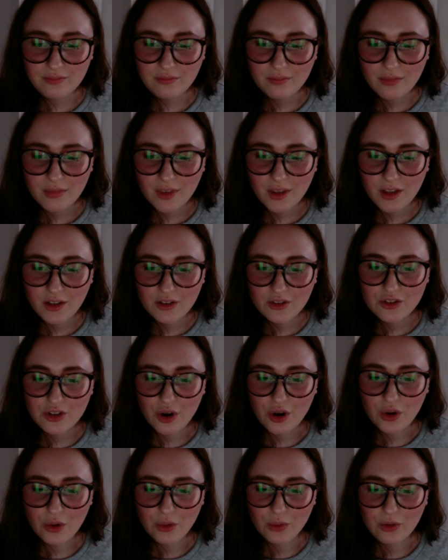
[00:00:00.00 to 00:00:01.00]
So,
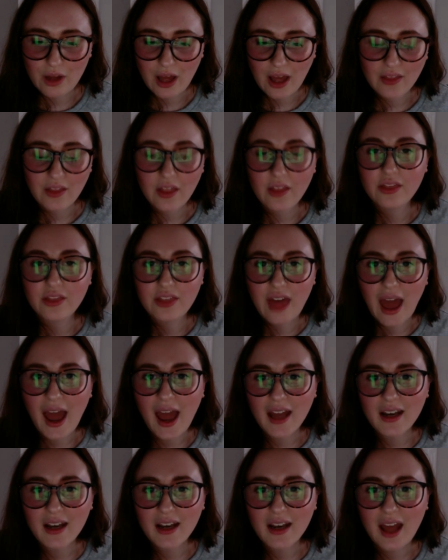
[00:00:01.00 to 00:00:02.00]
and
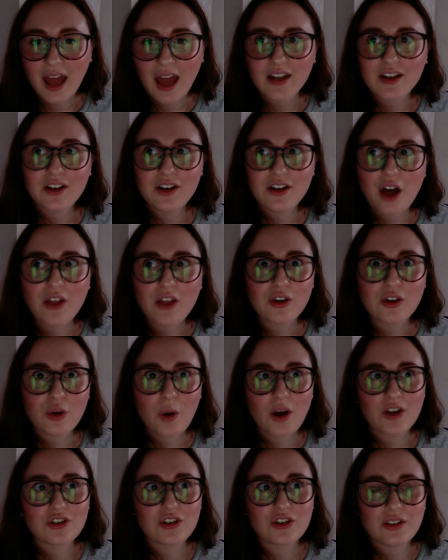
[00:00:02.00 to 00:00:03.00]
that, and another
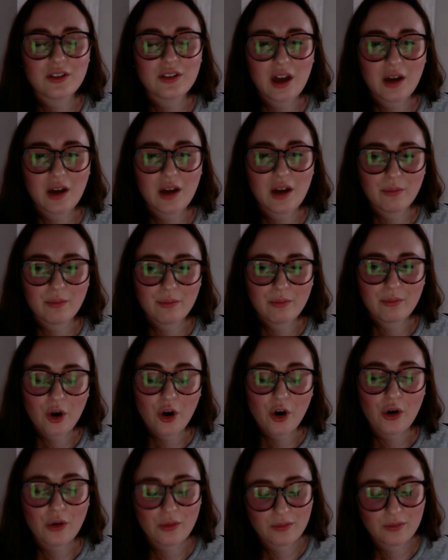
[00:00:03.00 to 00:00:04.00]
question that,
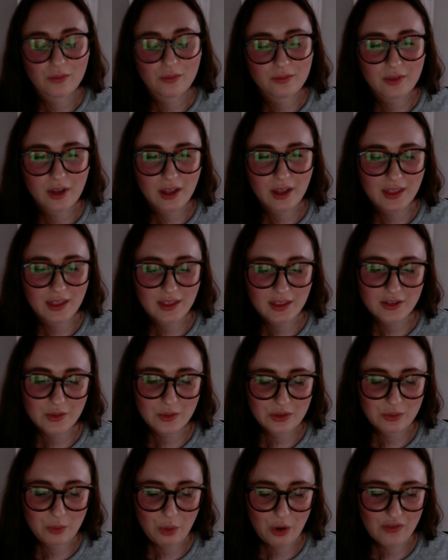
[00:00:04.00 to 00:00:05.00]
or I think this
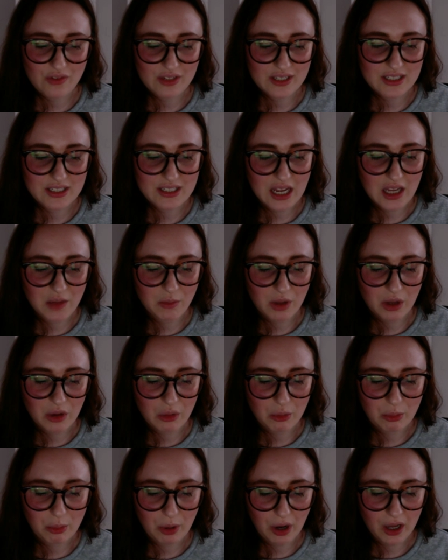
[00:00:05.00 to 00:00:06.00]
one's more of a statement,
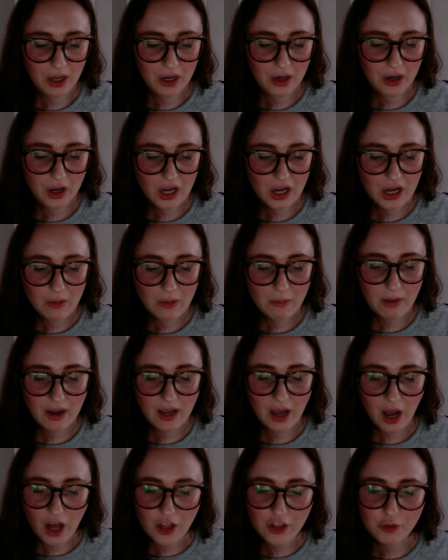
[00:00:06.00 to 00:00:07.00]
but my
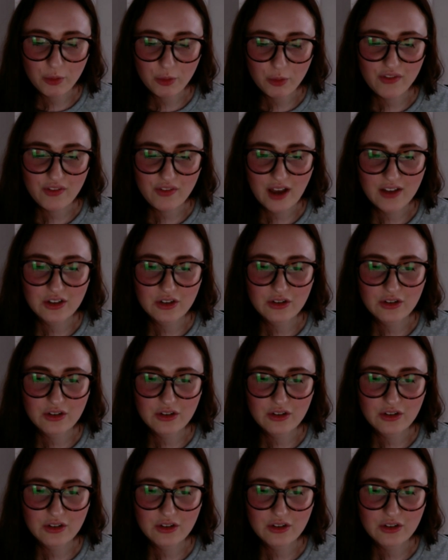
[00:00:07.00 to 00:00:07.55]
other professor